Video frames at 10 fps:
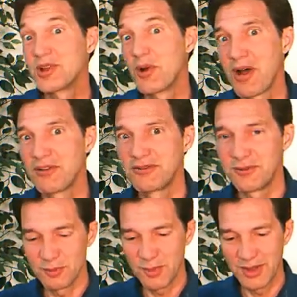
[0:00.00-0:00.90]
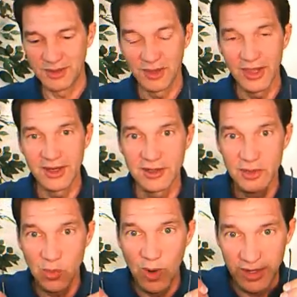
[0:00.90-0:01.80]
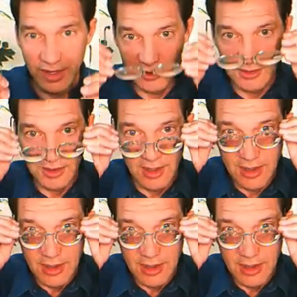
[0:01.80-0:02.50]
show off from my late 20s.